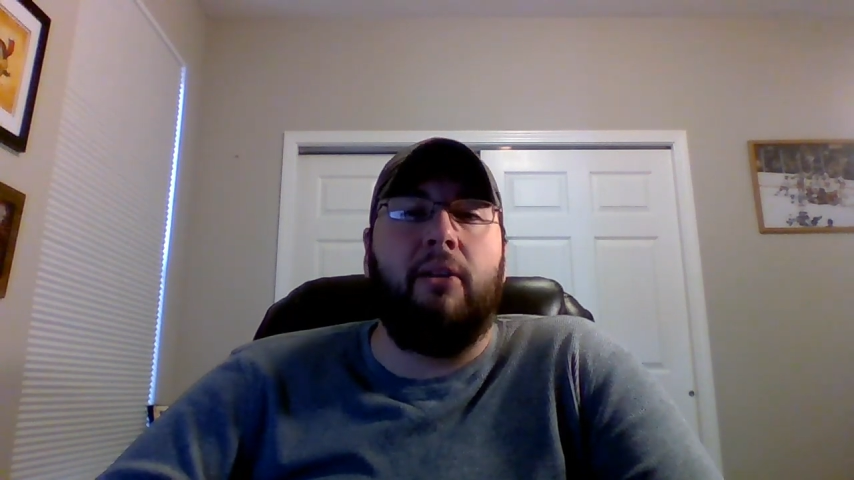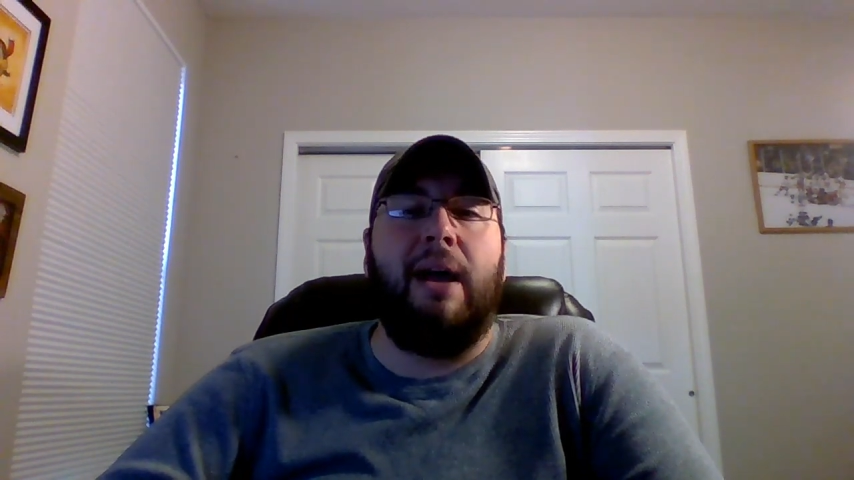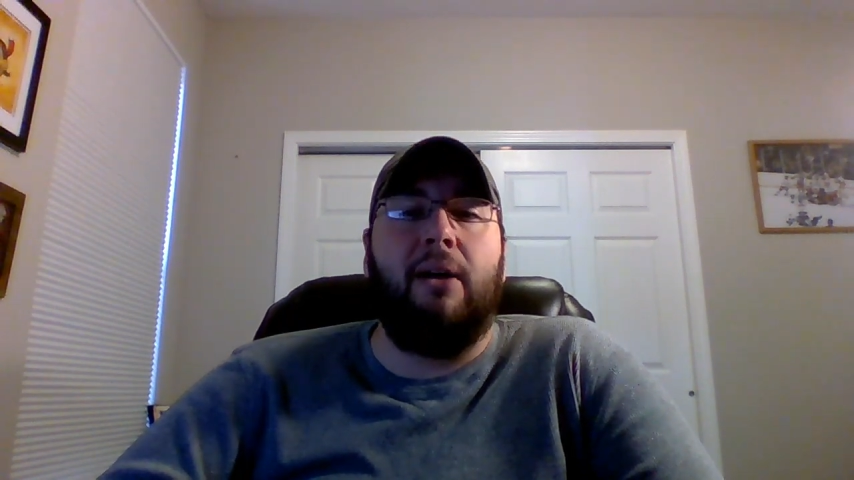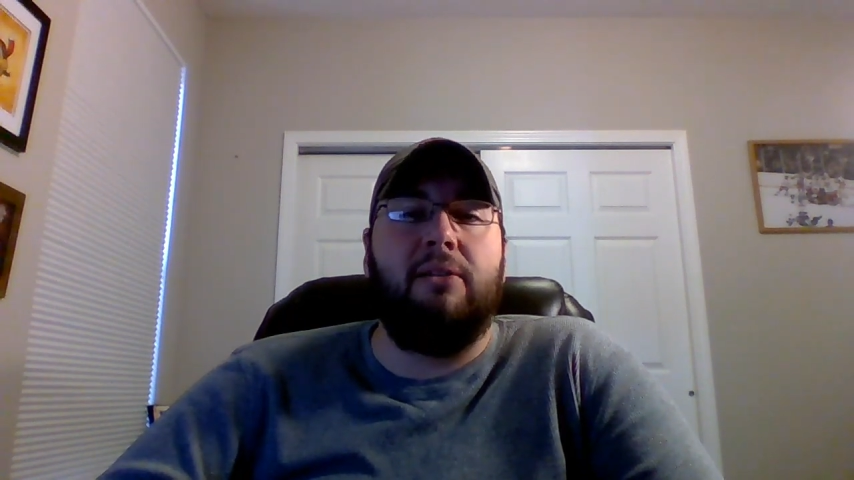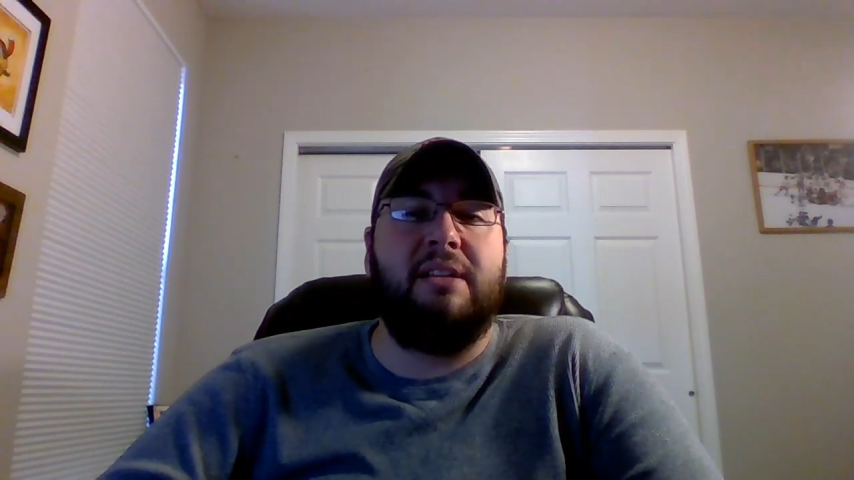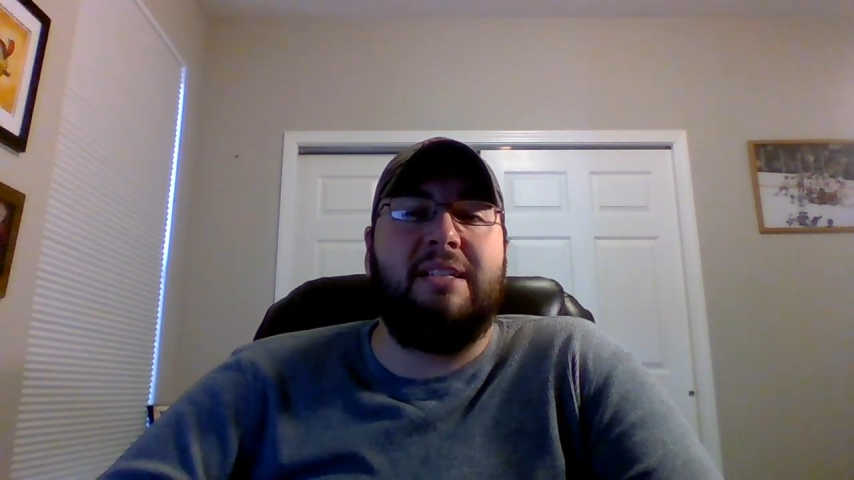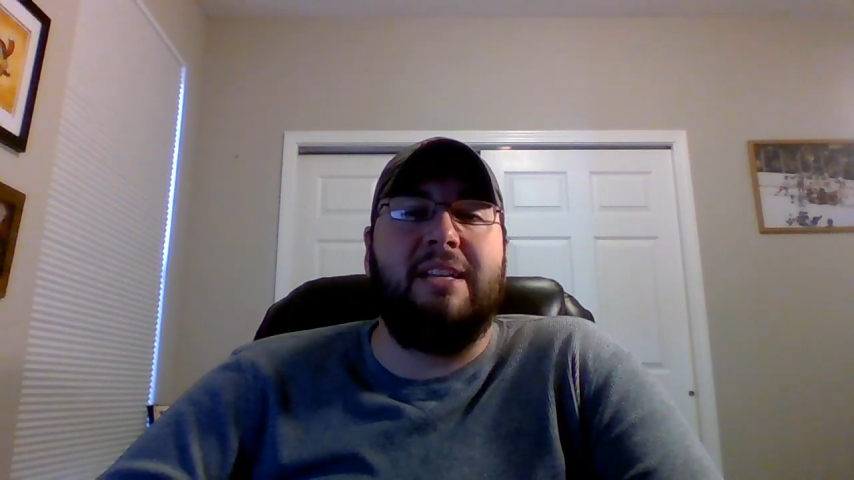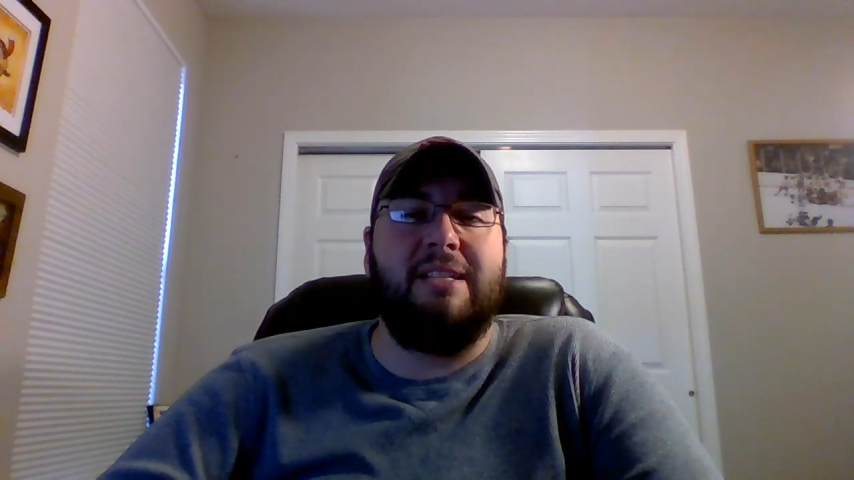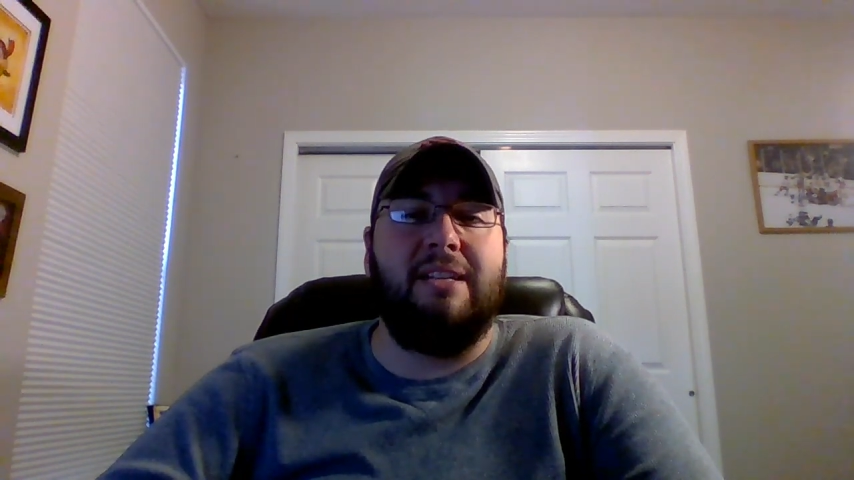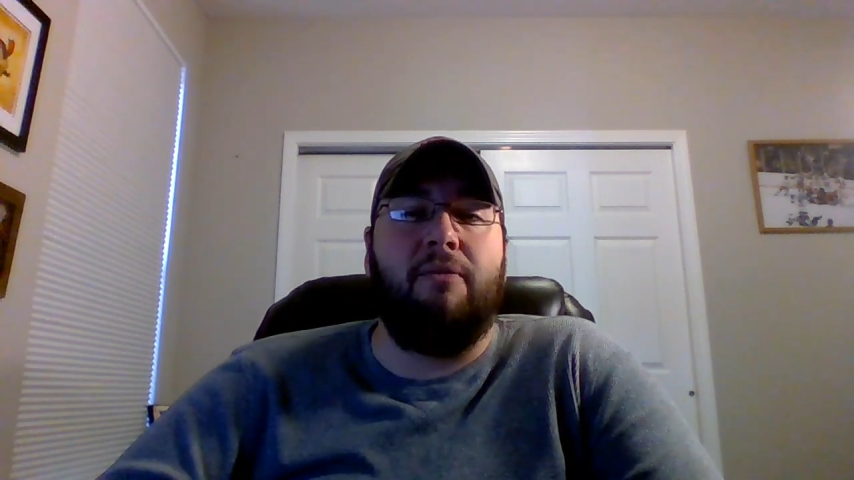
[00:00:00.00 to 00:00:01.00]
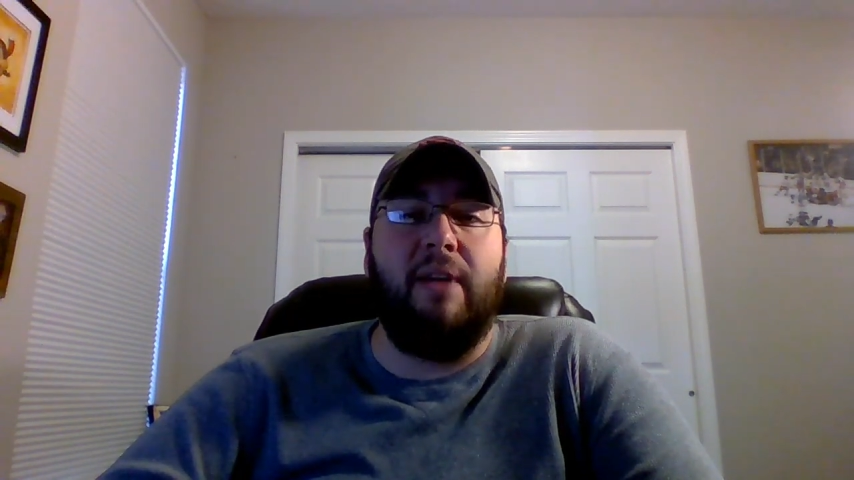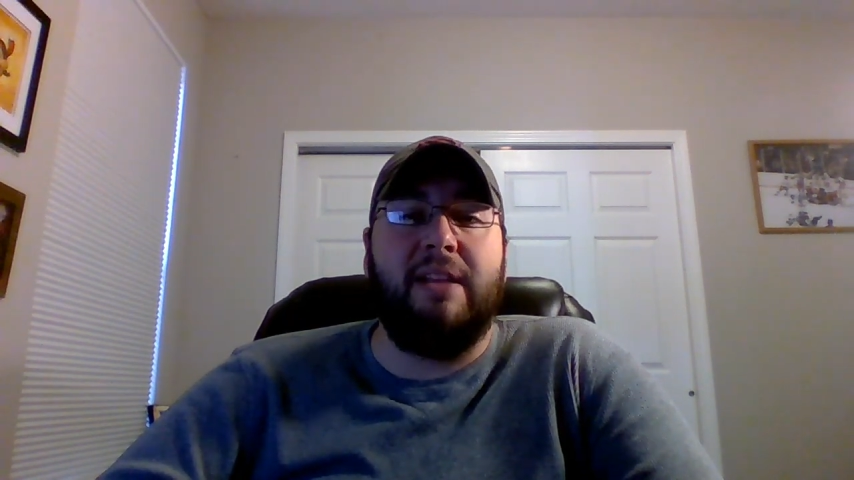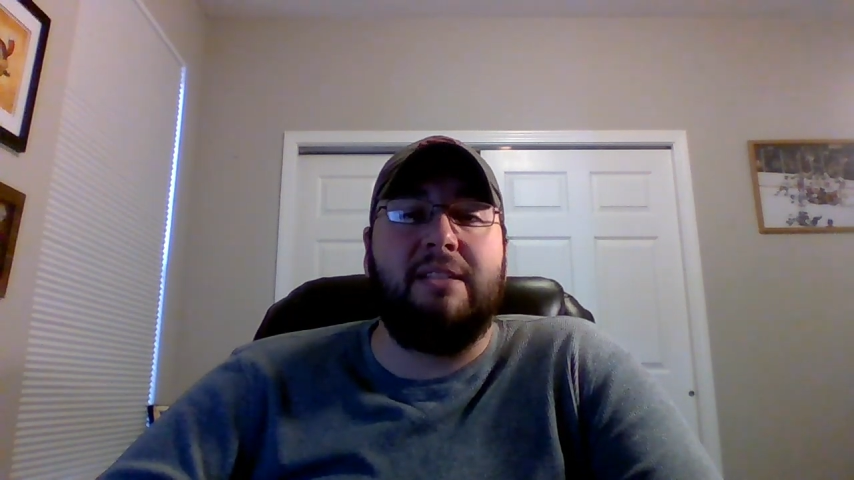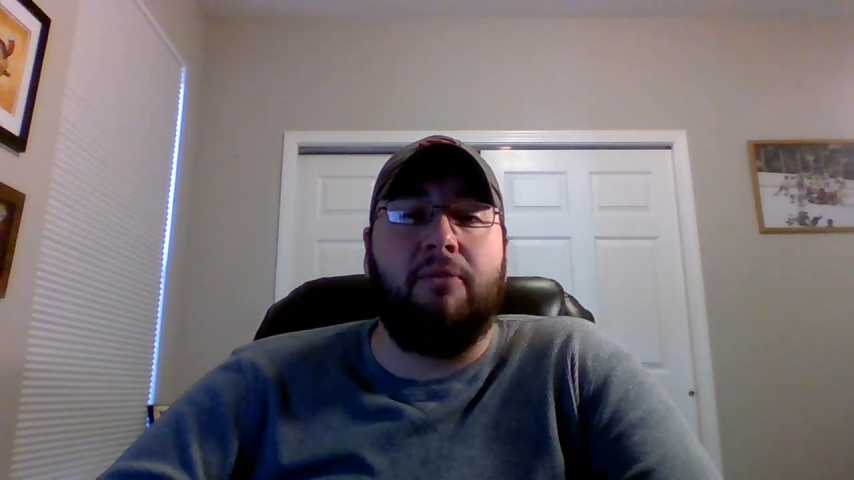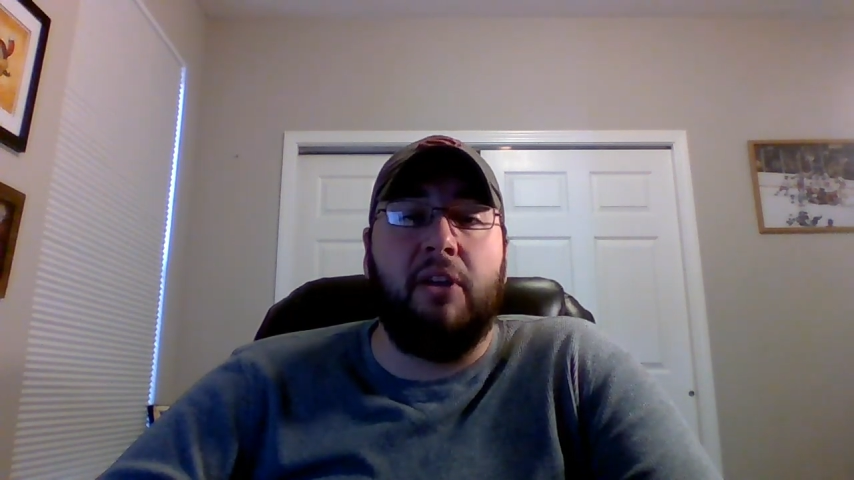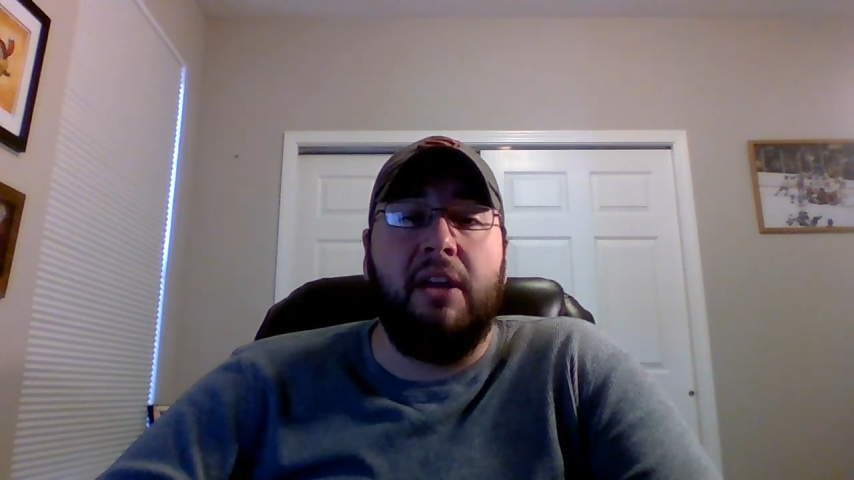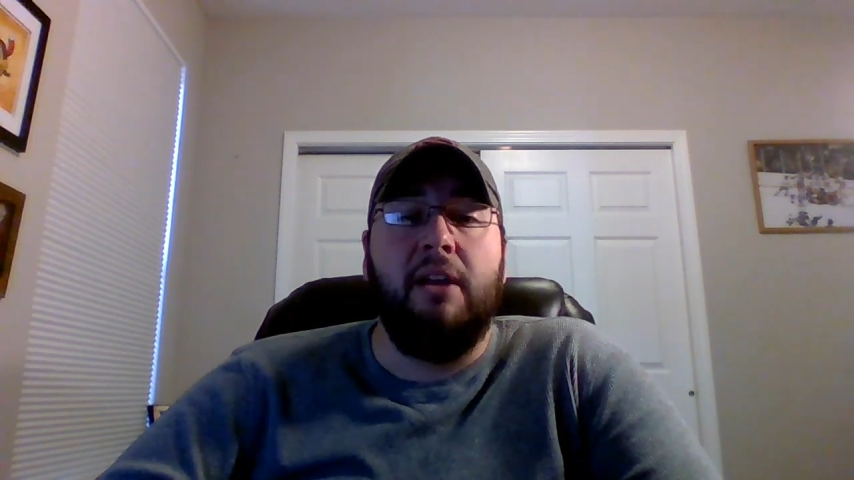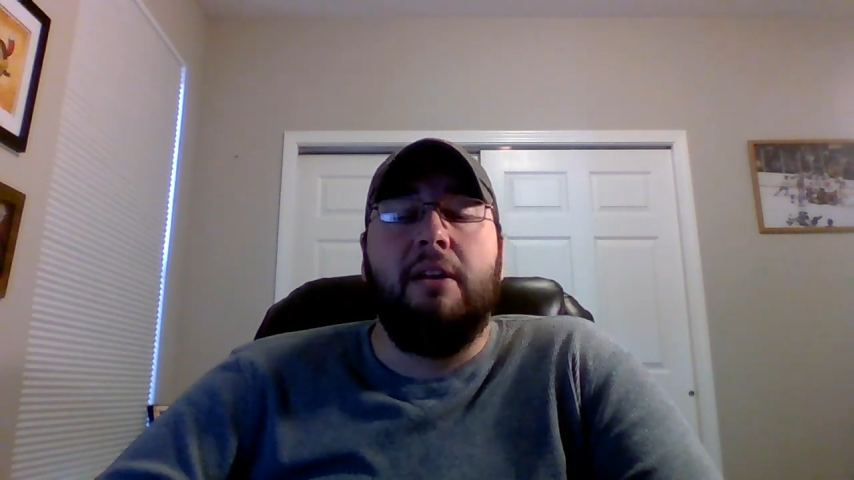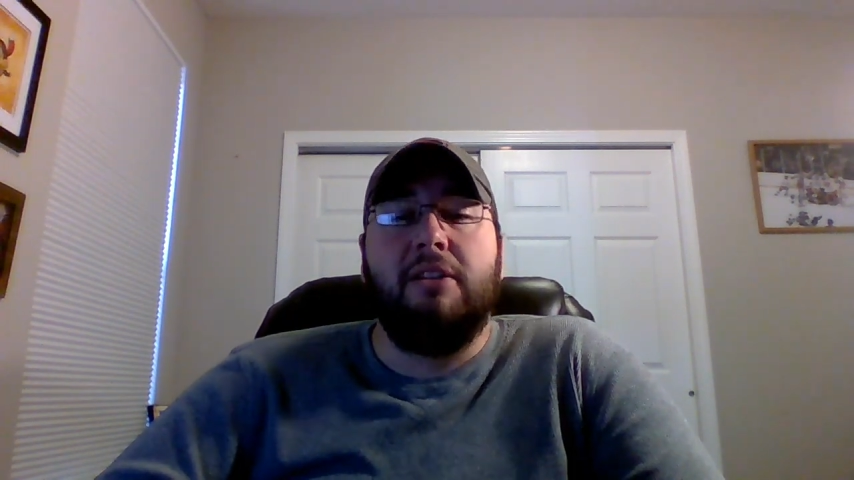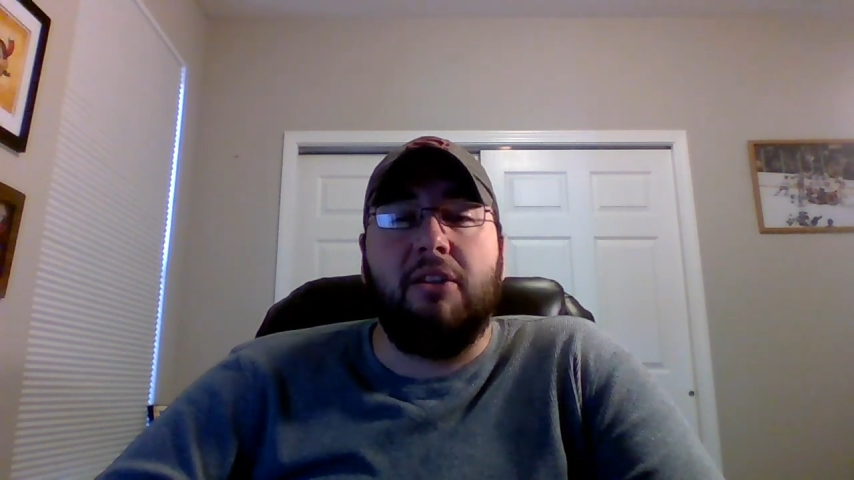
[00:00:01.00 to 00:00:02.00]
allowed this season defensively.
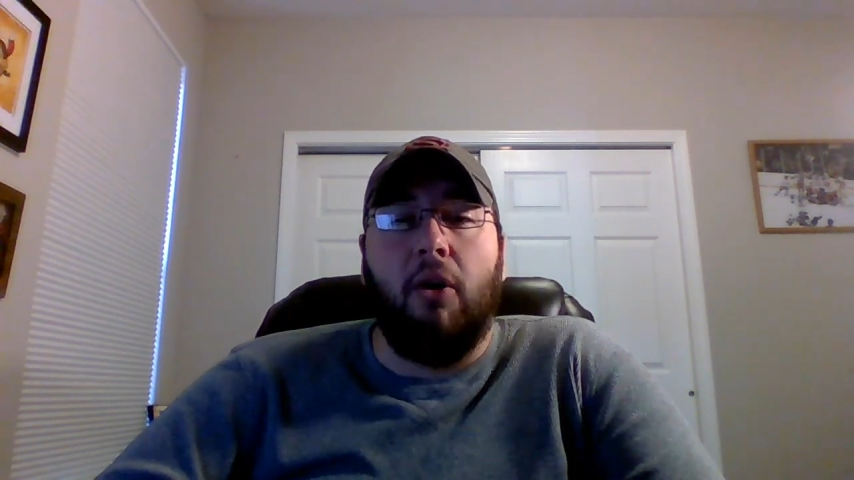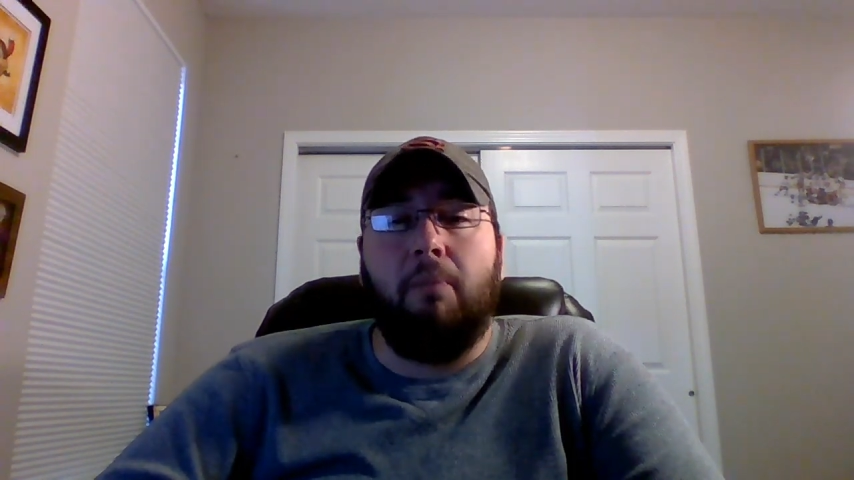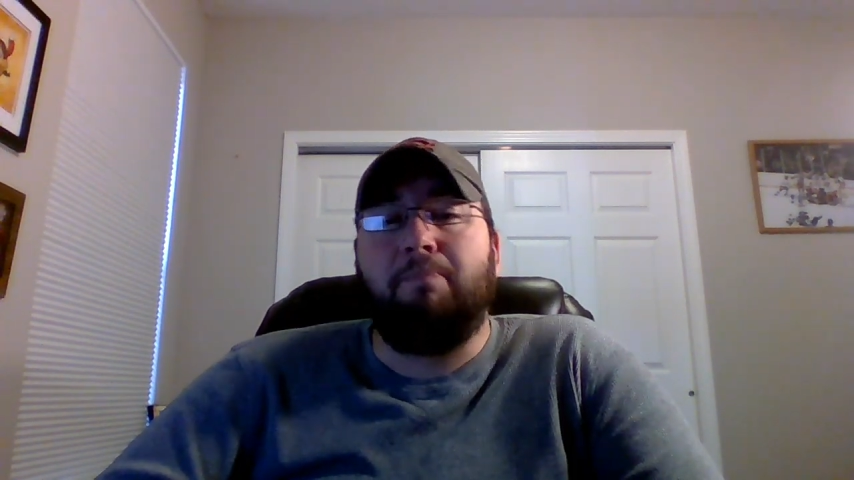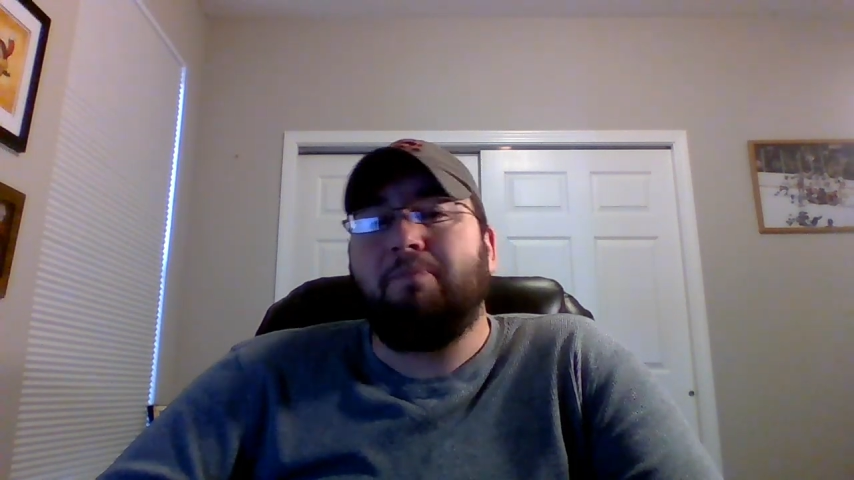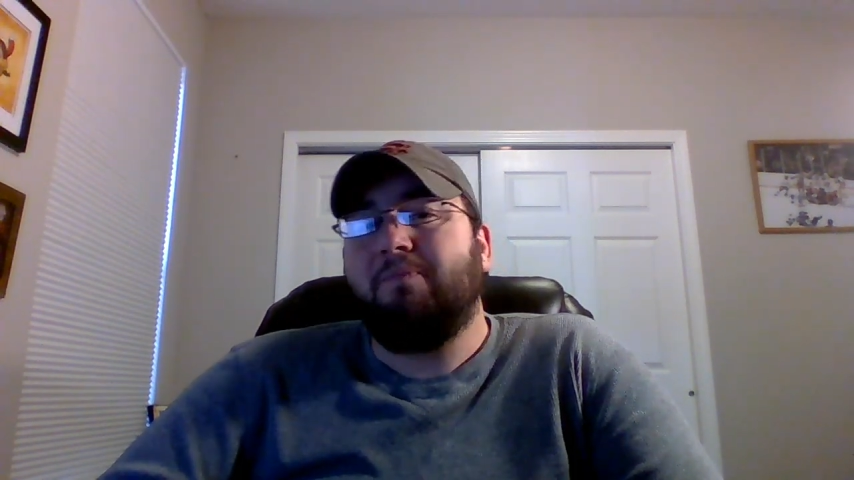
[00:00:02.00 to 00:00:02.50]
So